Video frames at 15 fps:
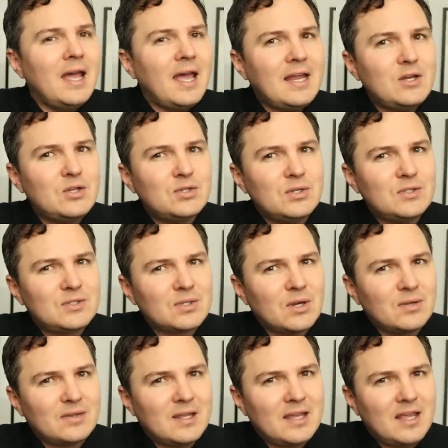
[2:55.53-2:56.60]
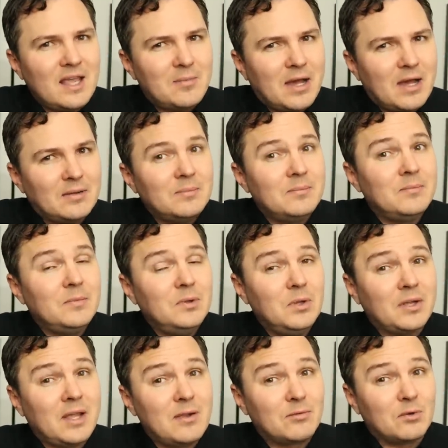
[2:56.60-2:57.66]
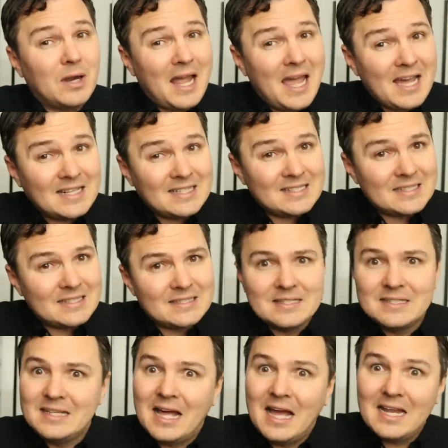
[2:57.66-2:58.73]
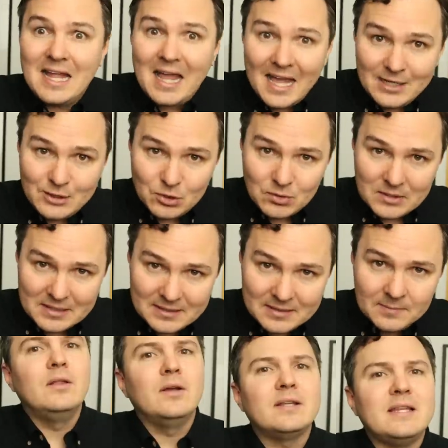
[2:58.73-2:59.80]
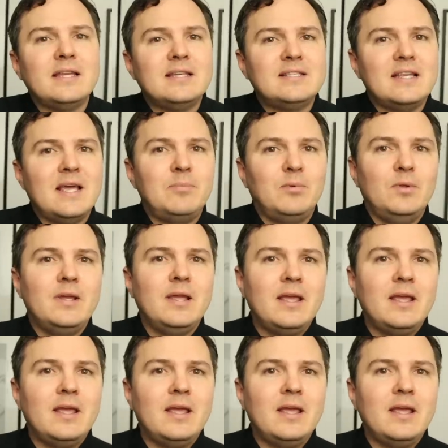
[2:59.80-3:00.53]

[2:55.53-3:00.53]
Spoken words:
and you should start thinking about looking for exits, not entries. Look at the example